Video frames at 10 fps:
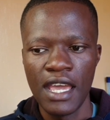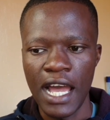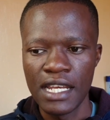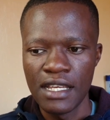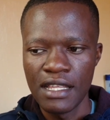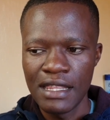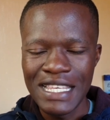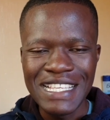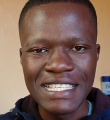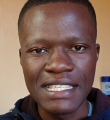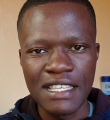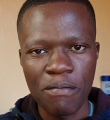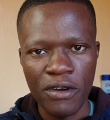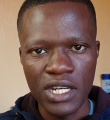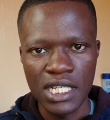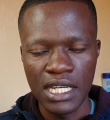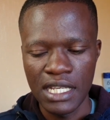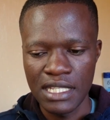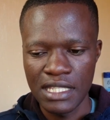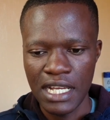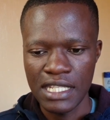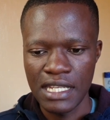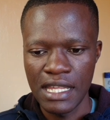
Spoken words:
And this separation is just